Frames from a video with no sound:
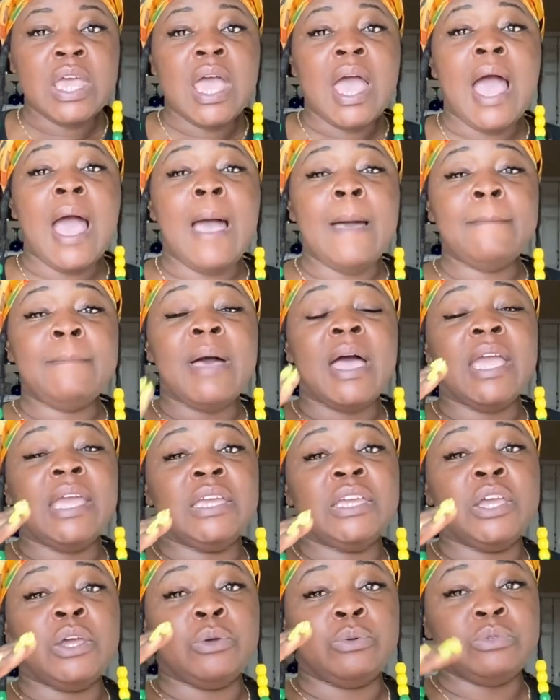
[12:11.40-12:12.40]
I
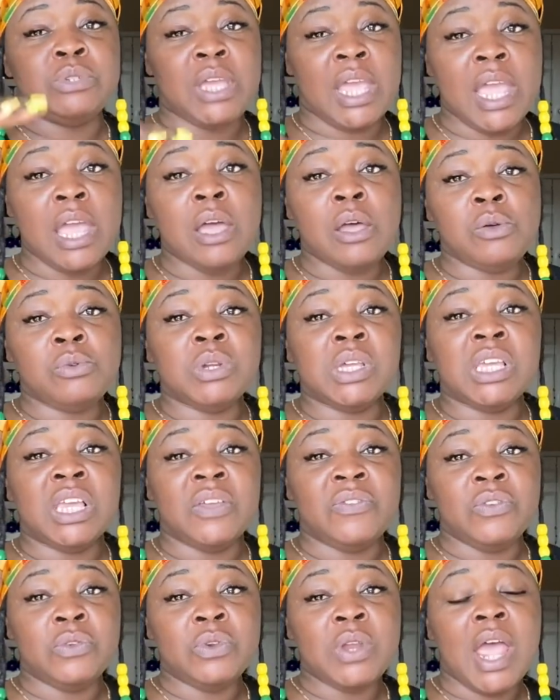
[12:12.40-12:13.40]
might go down and
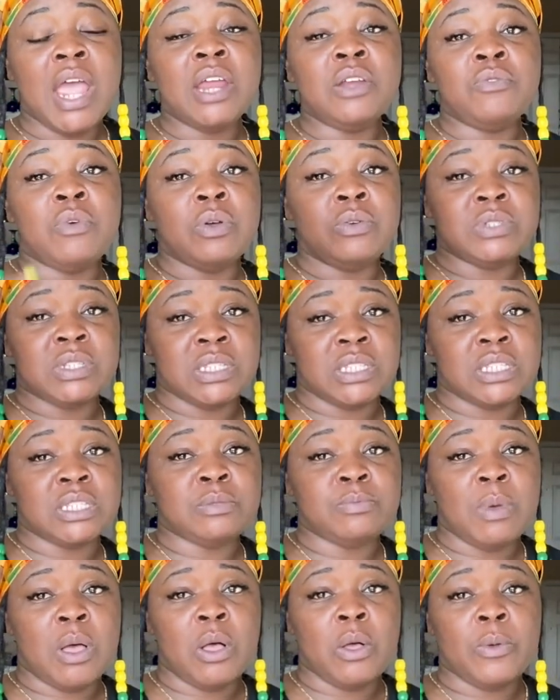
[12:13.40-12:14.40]
give you nine rows as a
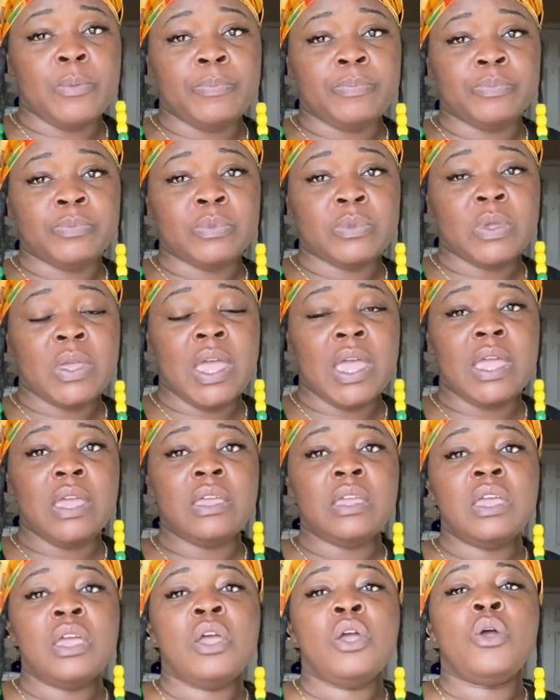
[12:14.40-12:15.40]
small,
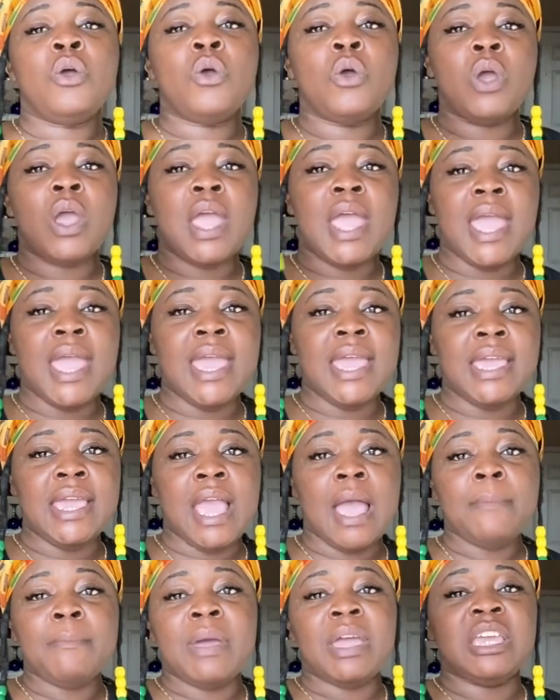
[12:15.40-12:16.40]
okay? Or eight,
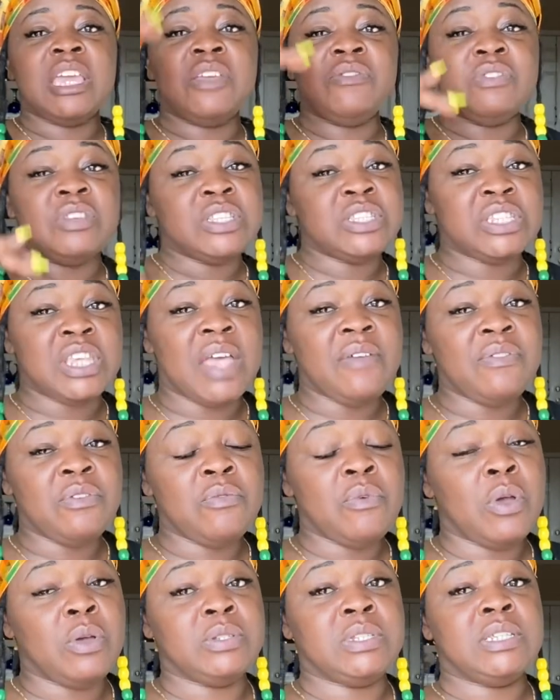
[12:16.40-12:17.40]
I might give you seven
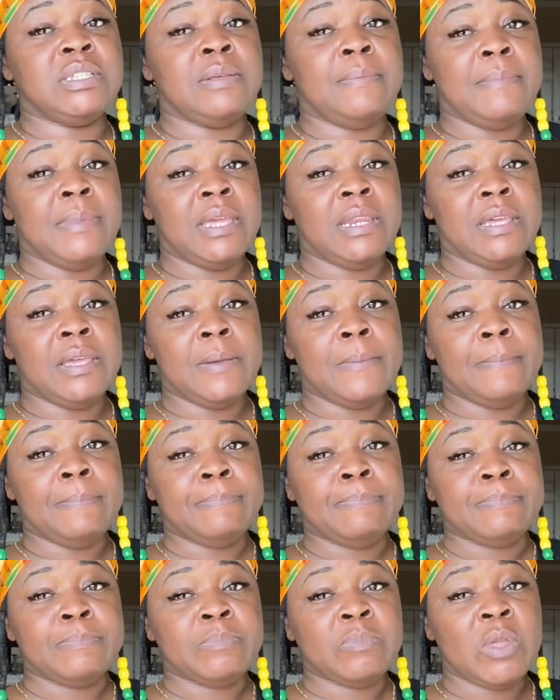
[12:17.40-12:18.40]
rows as a medium,
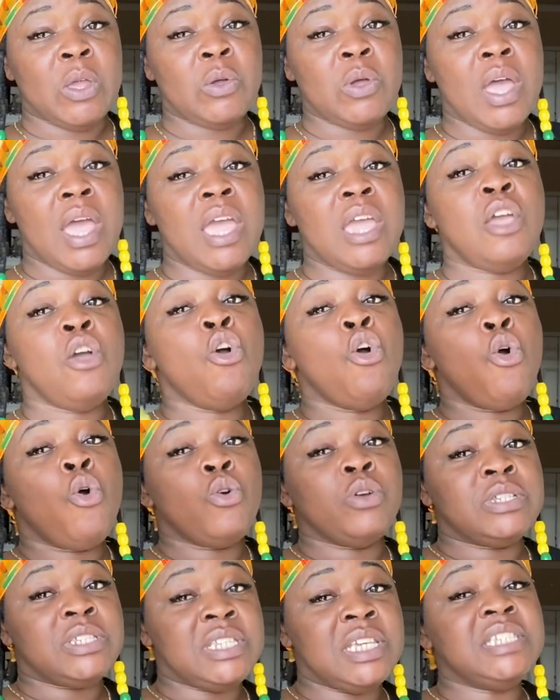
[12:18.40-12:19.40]
okay?
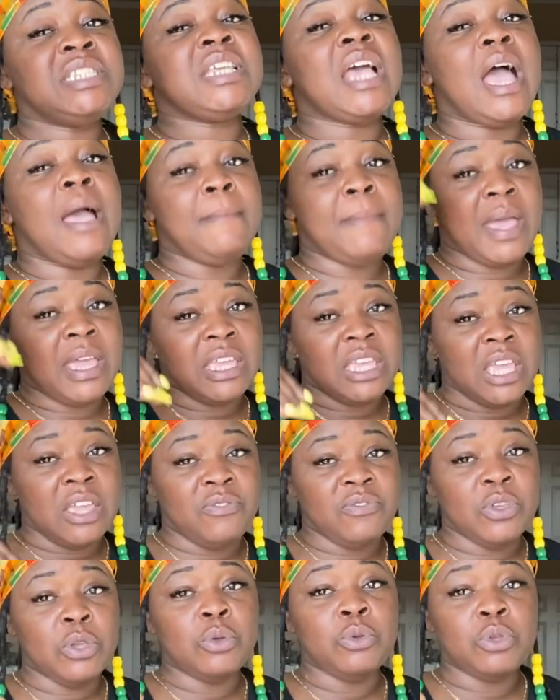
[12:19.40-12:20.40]
Or six, I might
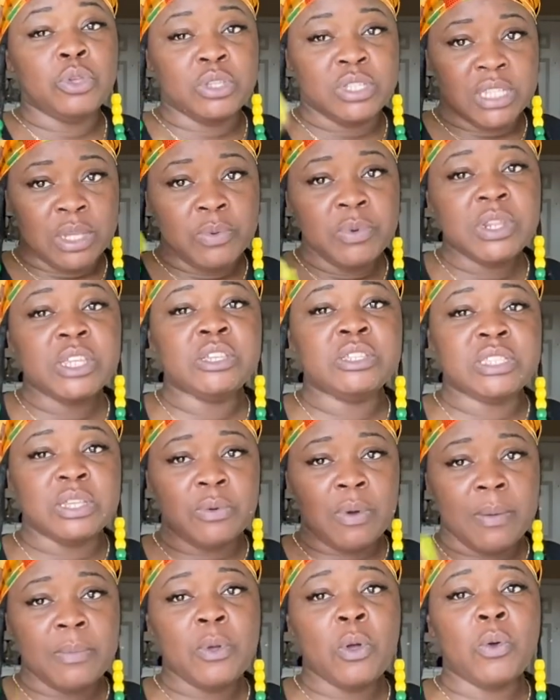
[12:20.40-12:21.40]
give you, you see what you see
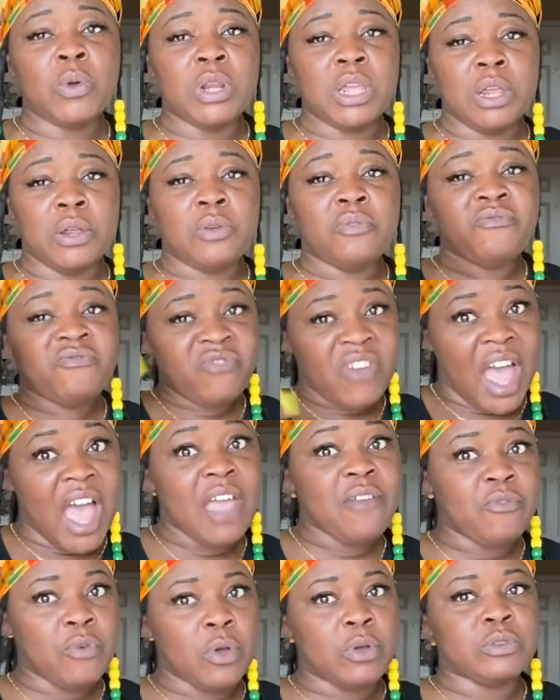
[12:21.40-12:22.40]
where I'm going here?
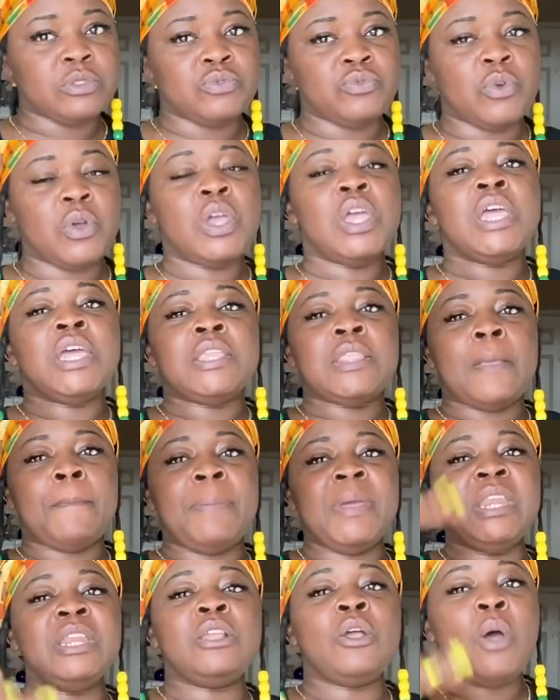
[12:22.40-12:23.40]
Five rows for,
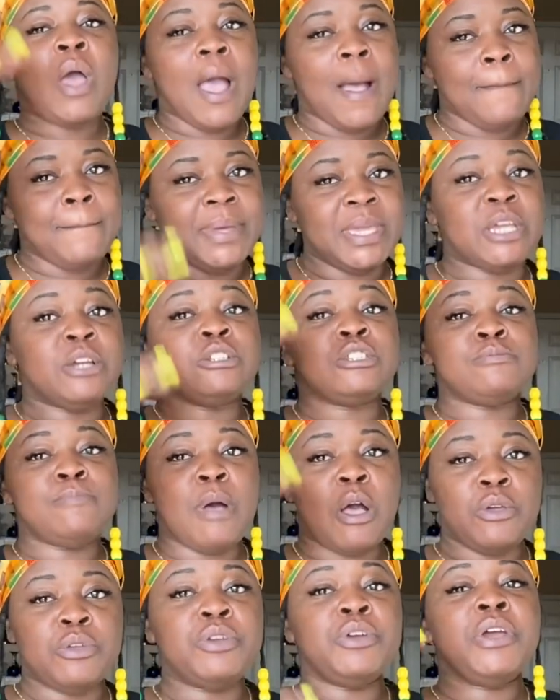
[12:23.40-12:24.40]
depending on how big or
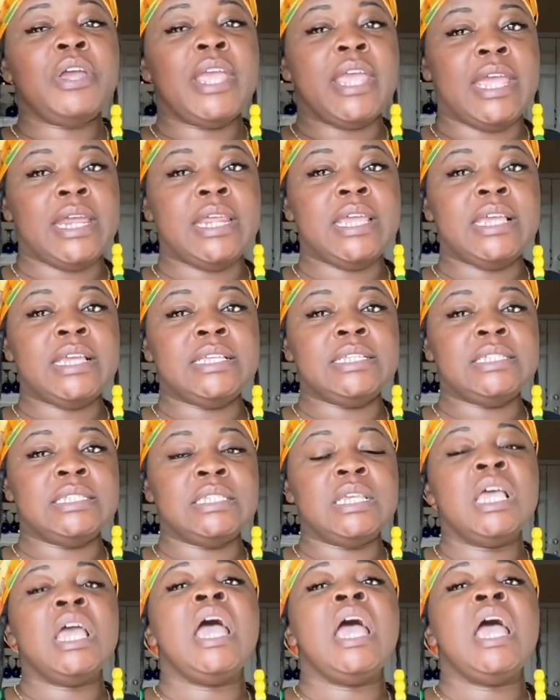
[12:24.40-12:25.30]
small your head is,